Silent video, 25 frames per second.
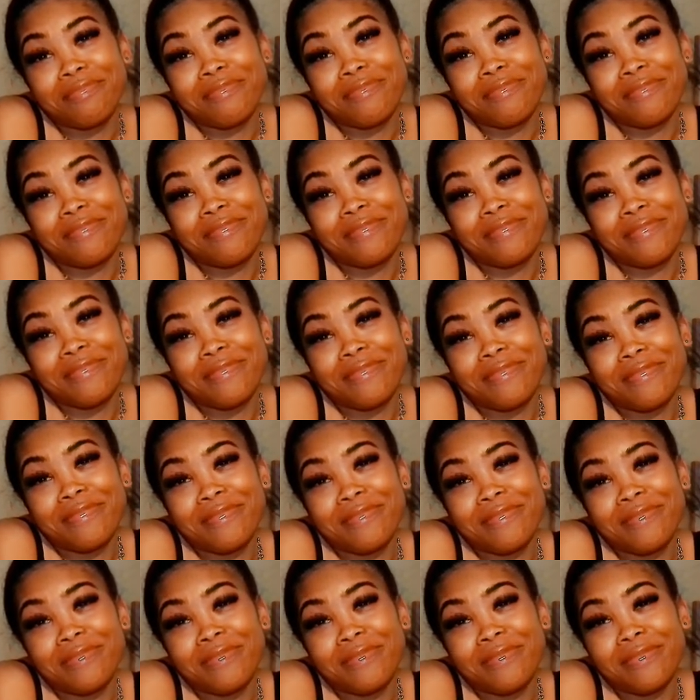
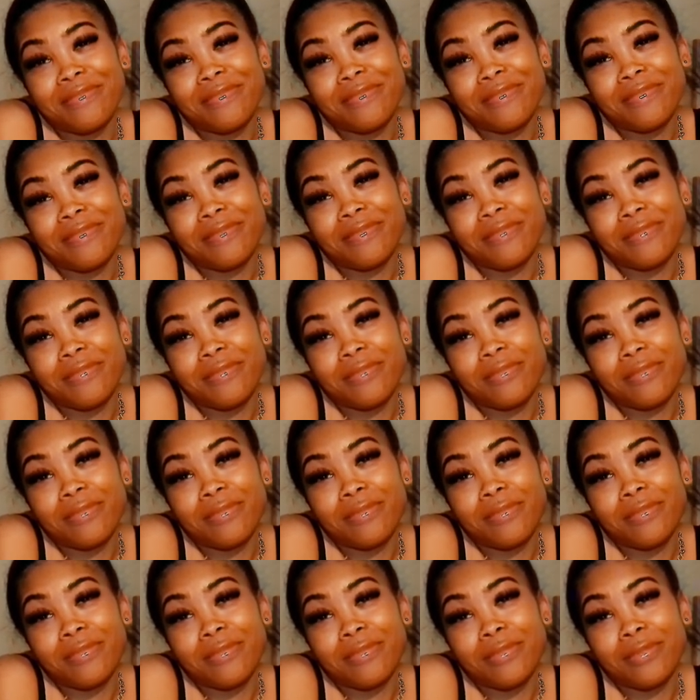
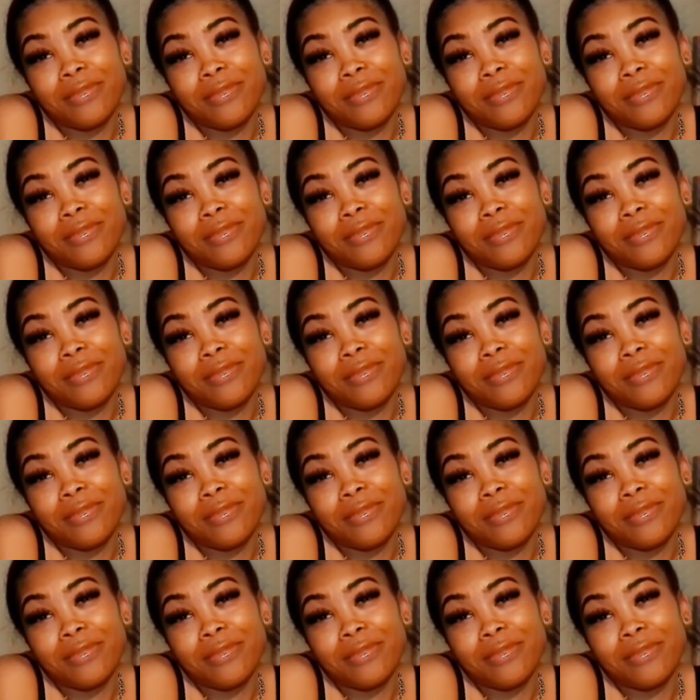This person isn't speaking.